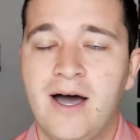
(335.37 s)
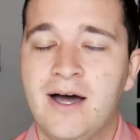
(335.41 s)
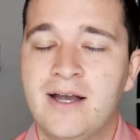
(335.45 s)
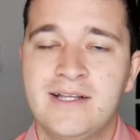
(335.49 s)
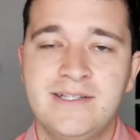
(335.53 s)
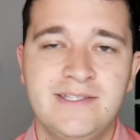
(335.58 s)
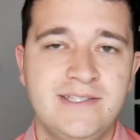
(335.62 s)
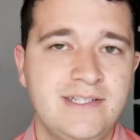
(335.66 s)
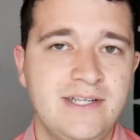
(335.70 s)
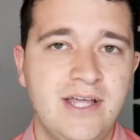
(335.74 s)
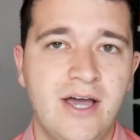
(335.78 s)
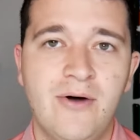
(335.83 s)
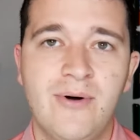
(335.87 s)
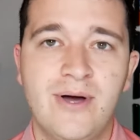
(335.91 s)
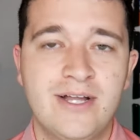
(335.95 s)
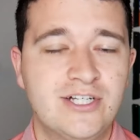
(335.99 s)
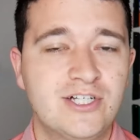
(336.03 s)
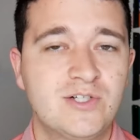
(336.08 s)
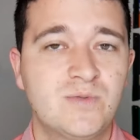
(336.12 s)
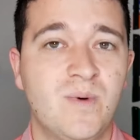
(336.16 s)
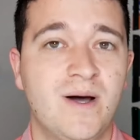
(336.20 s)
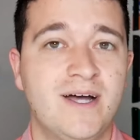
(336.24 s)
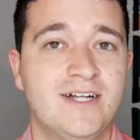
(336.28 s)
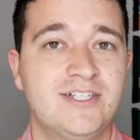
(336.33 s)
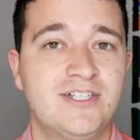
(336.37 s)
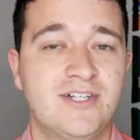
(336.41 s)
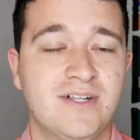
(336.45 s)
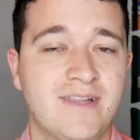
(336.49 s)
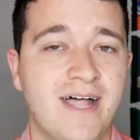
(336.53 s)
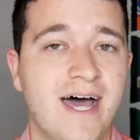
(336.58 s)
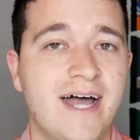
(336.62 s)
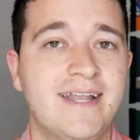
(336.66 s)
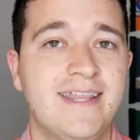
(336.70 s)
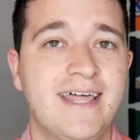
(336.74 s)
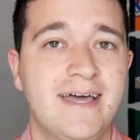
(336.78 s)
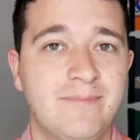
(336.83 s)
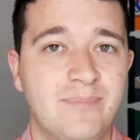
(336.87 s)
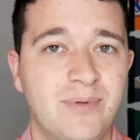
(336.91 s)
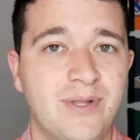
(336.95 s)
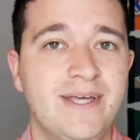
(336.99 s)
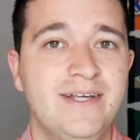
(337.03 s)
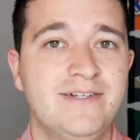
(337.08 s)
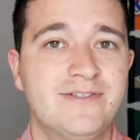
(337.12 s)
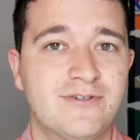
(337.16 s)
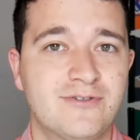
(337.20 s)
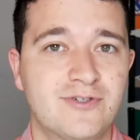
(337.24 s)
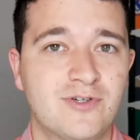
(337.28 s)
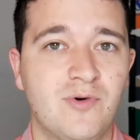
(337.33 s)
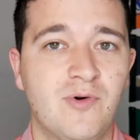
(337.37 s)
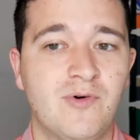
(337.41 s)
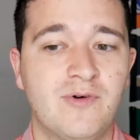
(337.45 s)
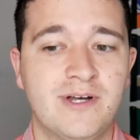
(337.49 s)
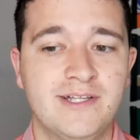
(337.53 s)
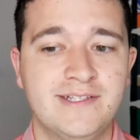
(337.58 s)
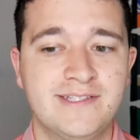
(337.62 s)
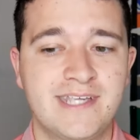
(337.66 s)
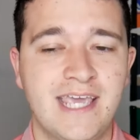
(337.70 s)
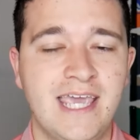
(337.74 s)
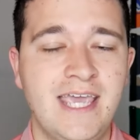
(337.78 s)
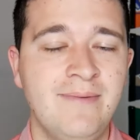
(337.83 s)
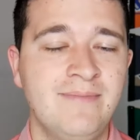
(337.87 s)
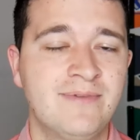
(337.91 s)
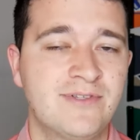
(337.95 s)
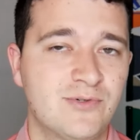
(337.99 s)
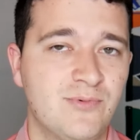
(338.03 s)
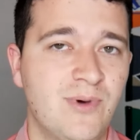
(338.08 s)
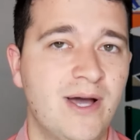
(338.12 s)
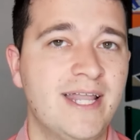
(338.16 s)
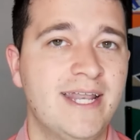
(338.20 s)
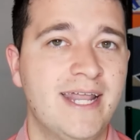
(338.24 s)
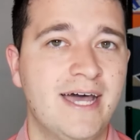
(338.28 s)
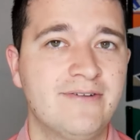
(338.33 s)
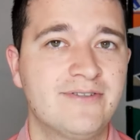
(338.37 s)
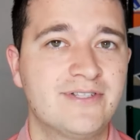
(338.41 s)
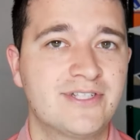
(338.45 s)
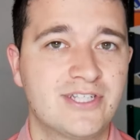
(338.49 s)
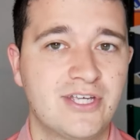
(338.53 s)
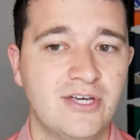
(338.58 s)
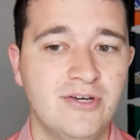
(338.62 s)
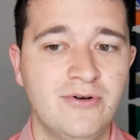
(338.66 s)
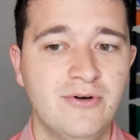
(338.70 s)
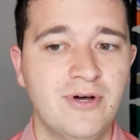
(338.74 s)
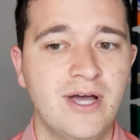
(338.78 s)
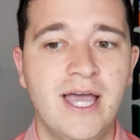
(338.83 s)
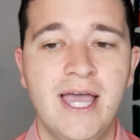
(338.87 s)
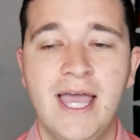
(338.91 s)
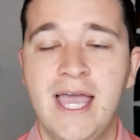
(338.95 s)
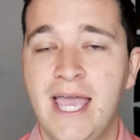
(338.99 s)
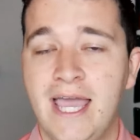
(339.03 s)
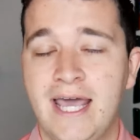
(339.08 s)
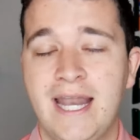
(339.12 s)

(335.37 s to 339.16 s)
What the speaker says: Honestly, no. I just watched a lot of that Blazers-Hornets game, sweating out Scoot,